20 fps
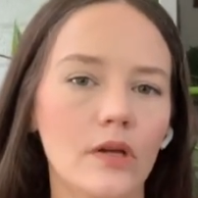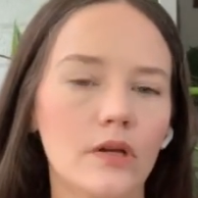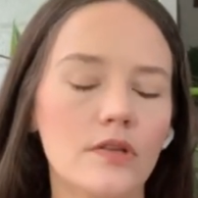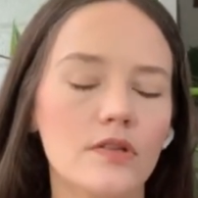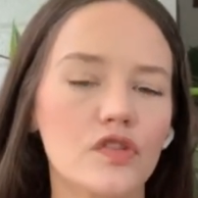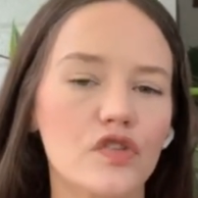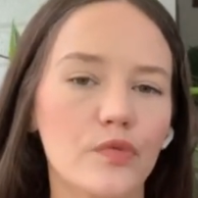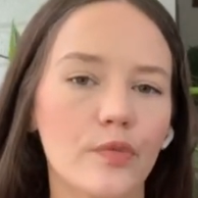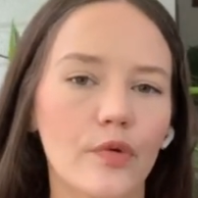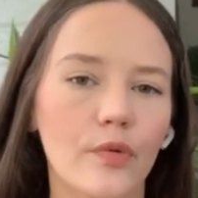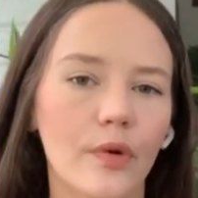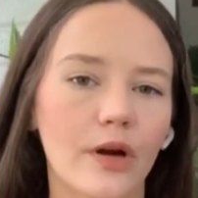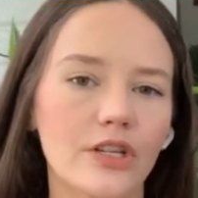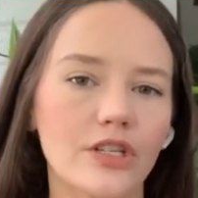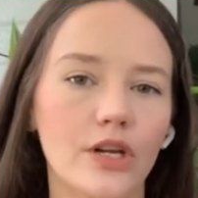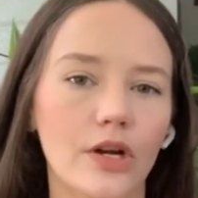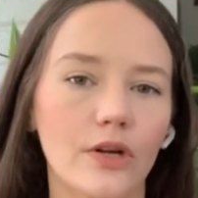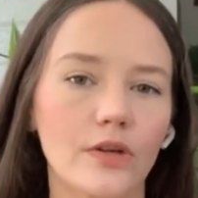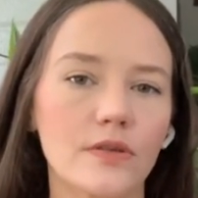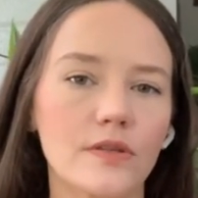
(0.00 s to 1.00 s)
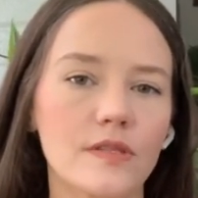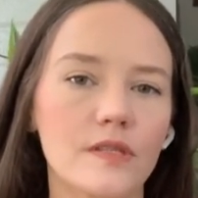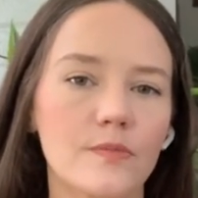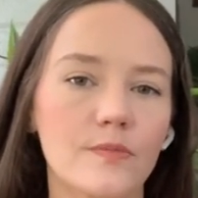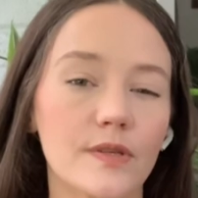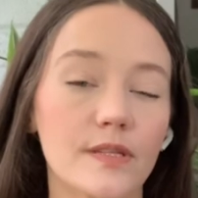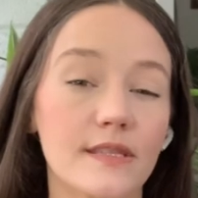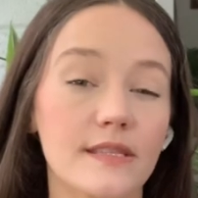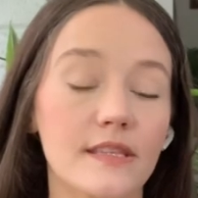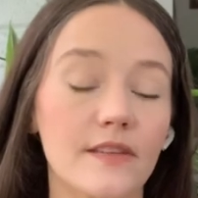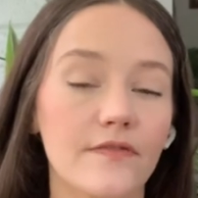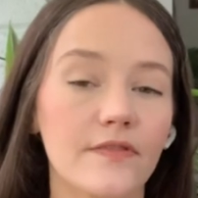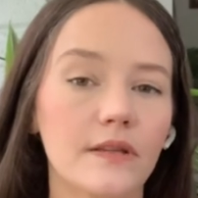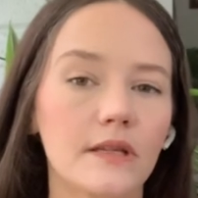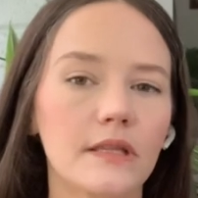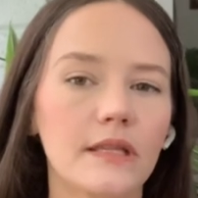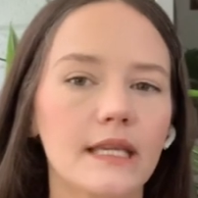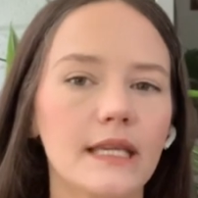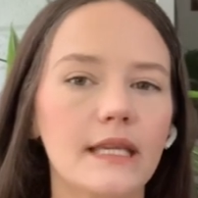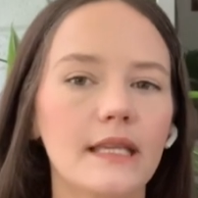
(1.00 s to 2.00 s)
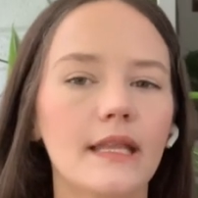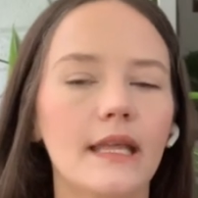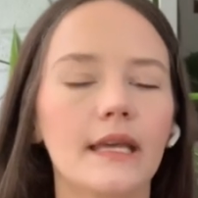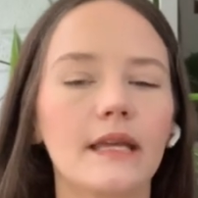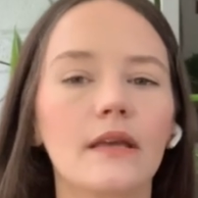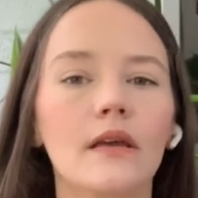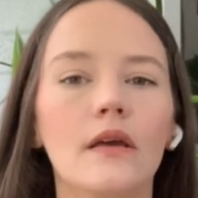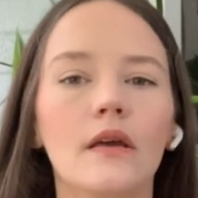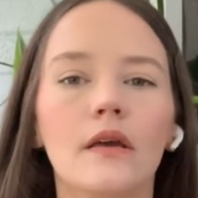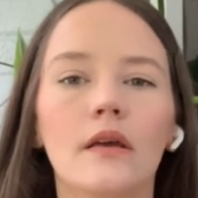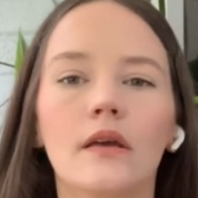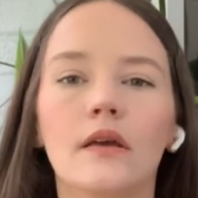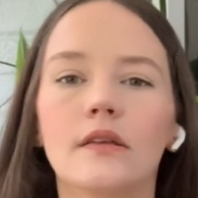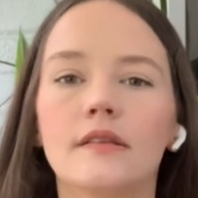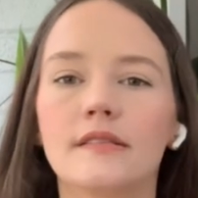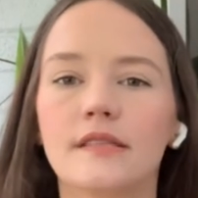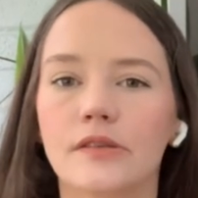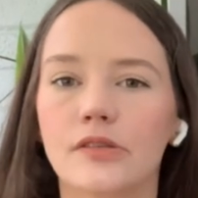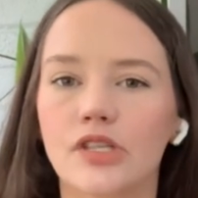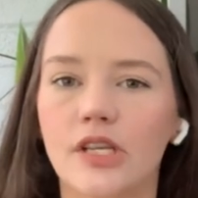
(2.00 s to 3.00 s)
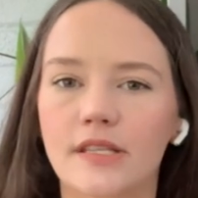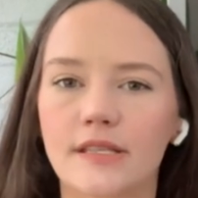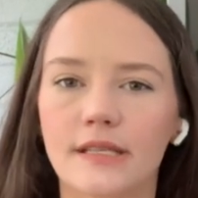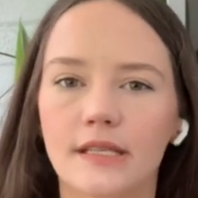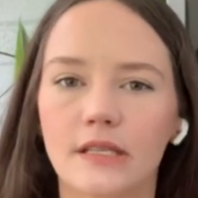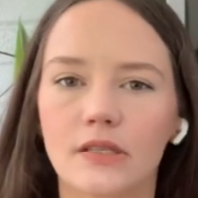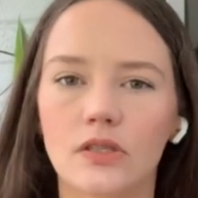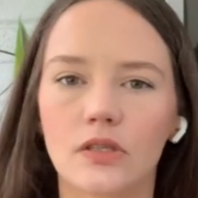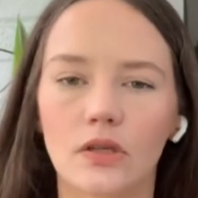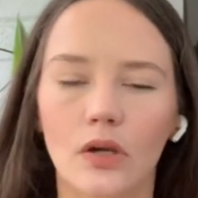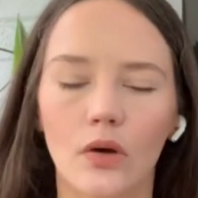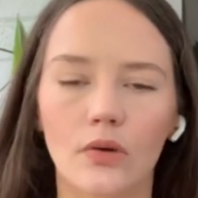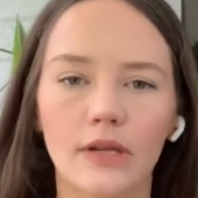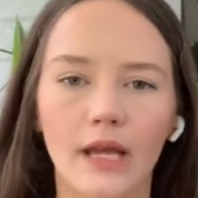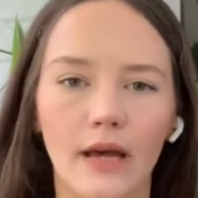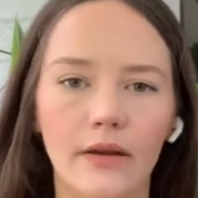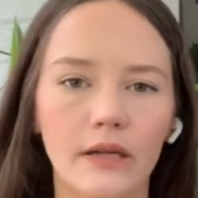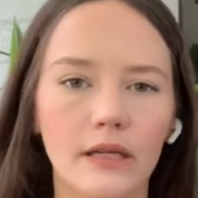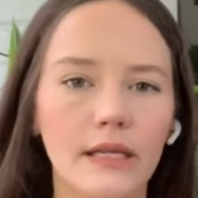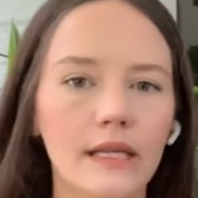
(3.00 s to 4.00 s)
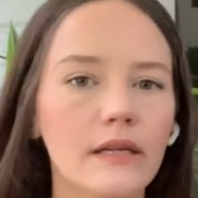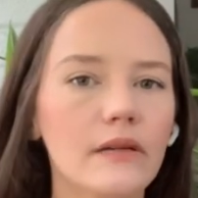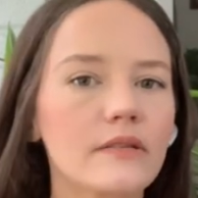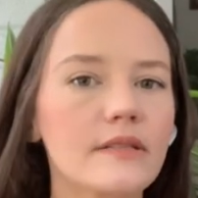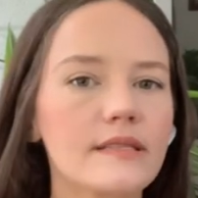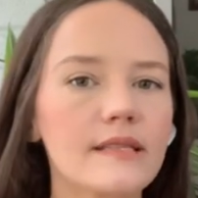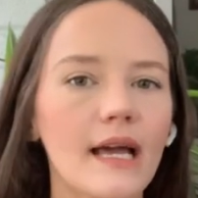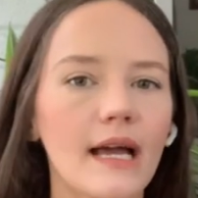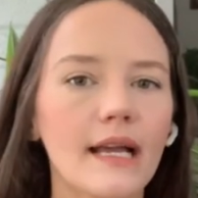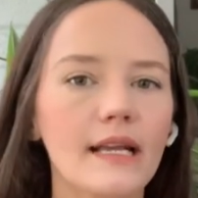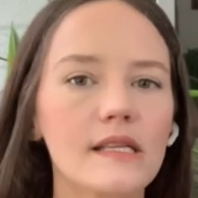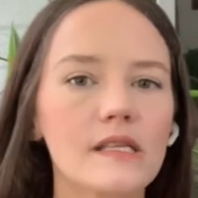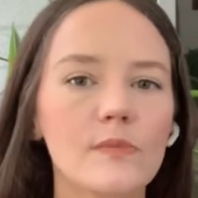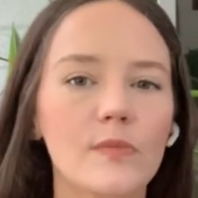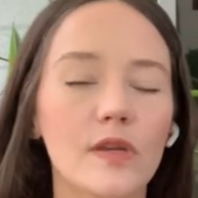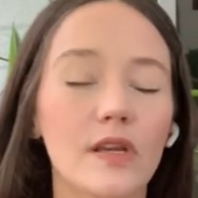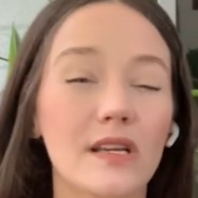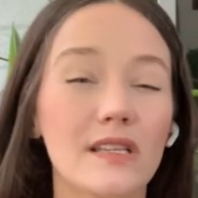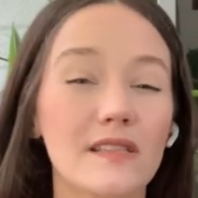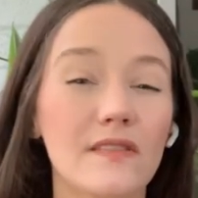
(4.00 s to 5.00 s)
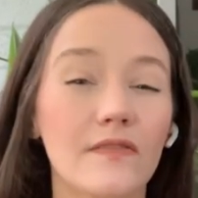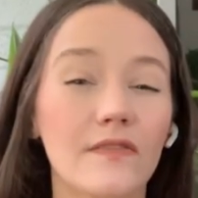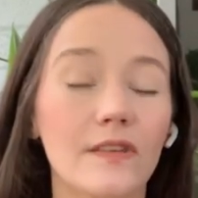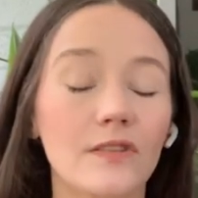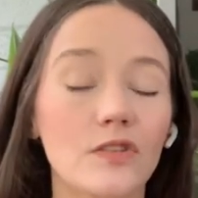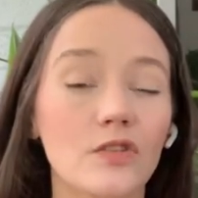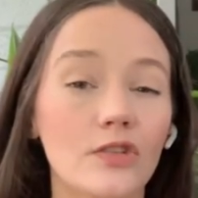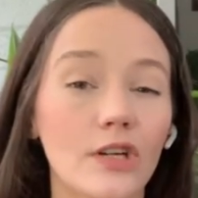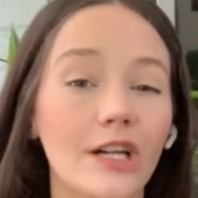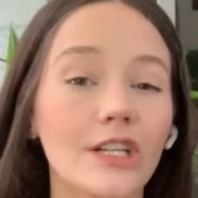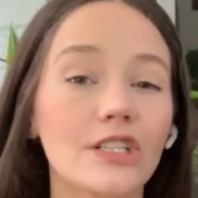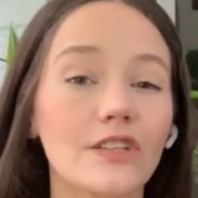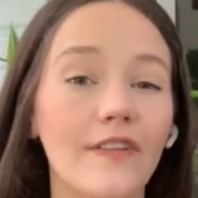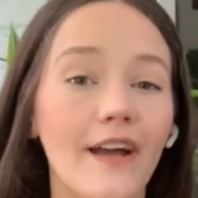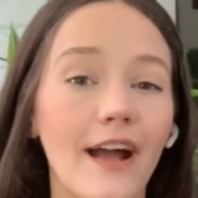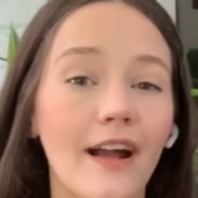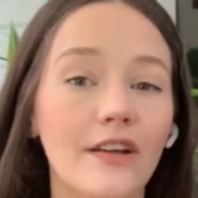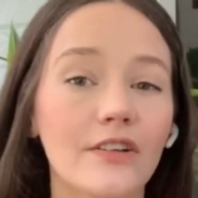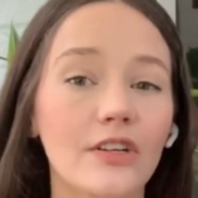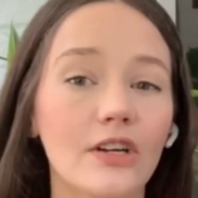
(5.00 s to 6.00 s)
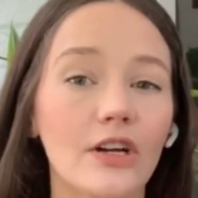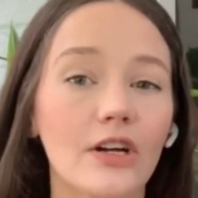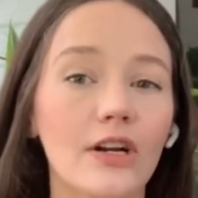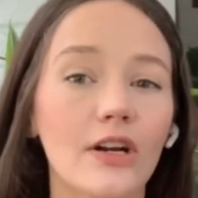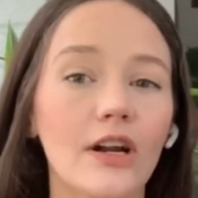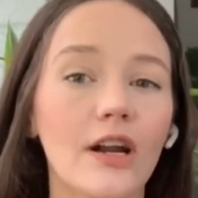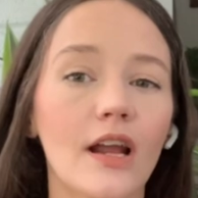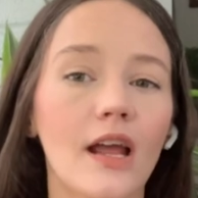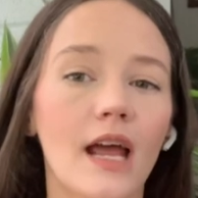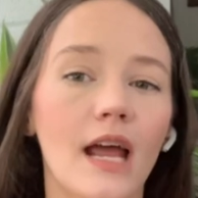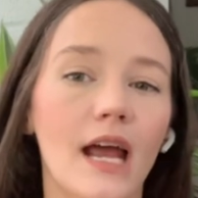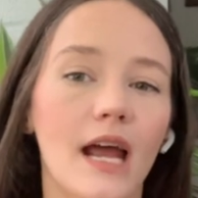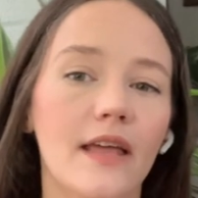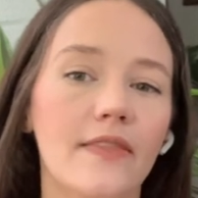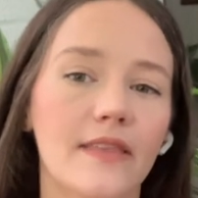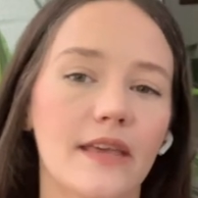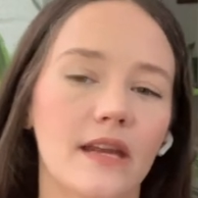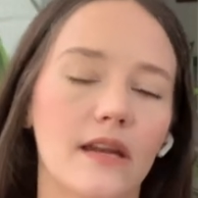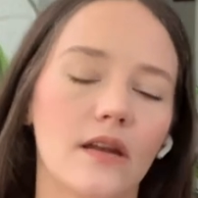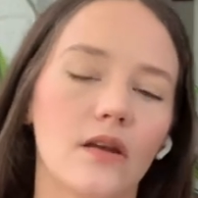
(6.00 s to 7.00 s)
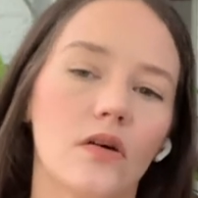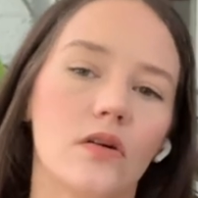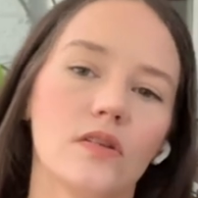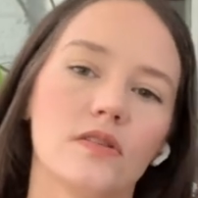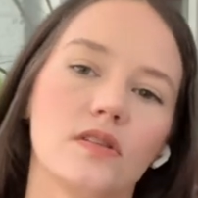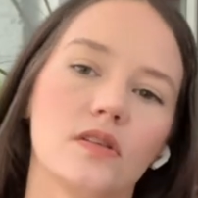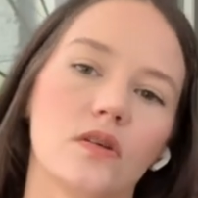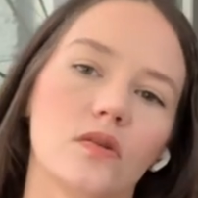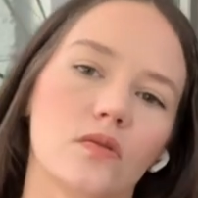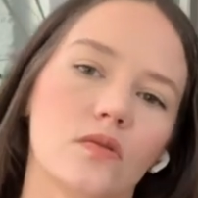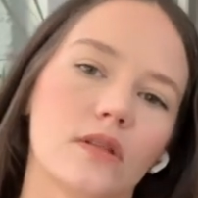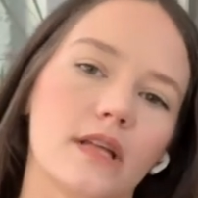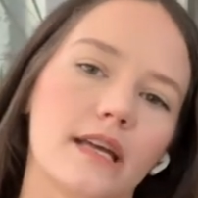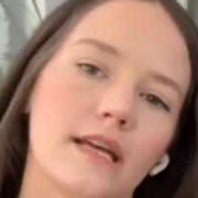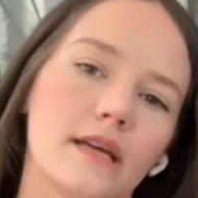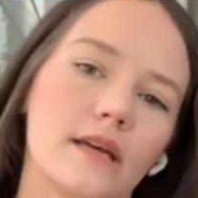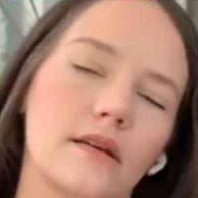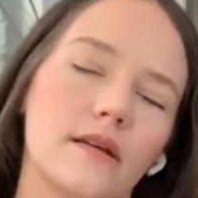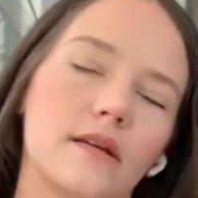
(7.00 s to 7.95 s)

superwash yarn specifically, like suggesting to go down a needle size because of the stretch factor. And then also, like,